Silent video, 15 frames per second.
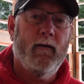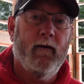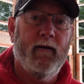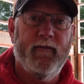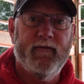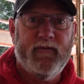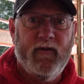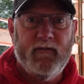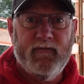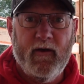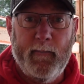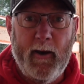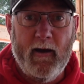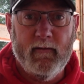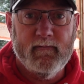The sun's
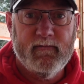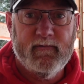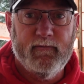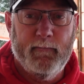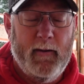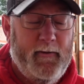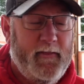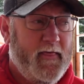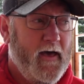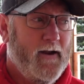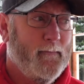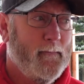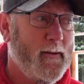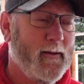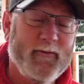come out, so maybe
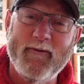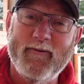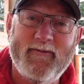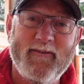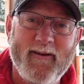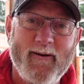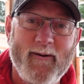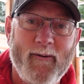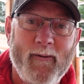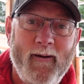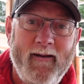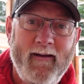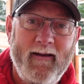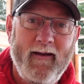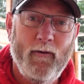that'll melt the snow
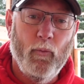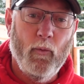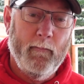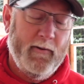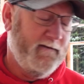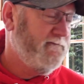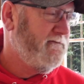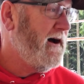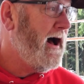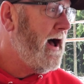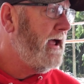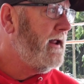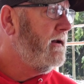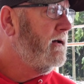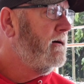and we'll be
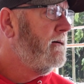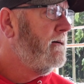fine.